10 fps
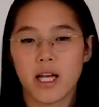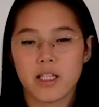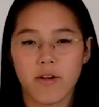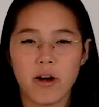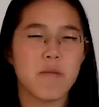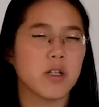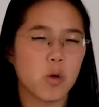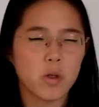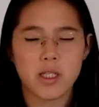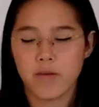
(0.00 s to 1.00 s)
It's very much
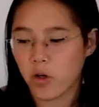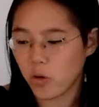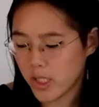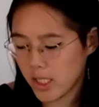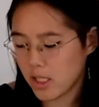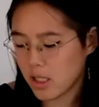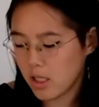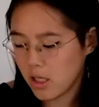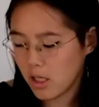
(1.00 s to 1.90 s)
horses for courses.